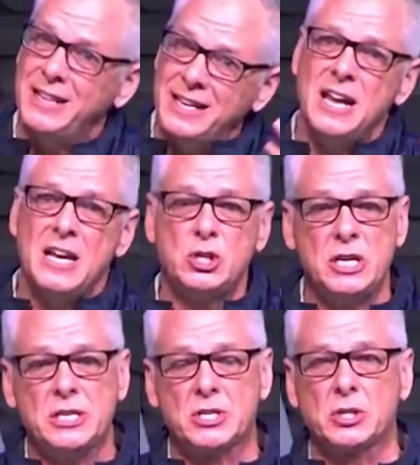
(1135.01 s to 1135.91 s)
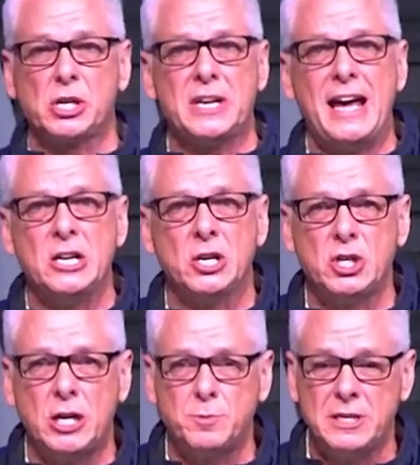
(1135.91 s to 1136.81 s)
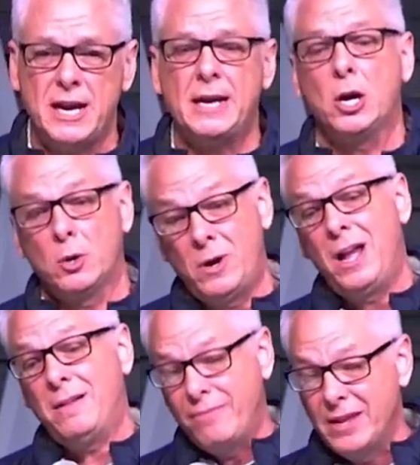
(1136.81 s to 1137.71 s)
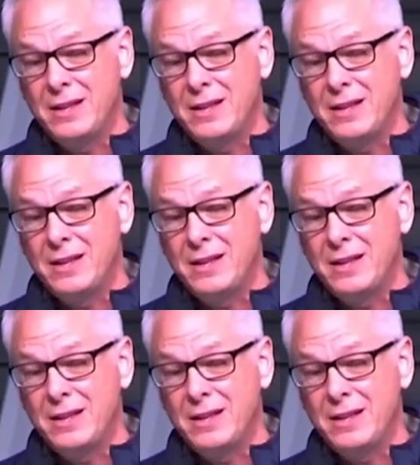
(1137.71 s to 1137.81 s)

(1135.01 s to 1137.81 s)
And then Jesus is looking at you on Judgment Day and going, well,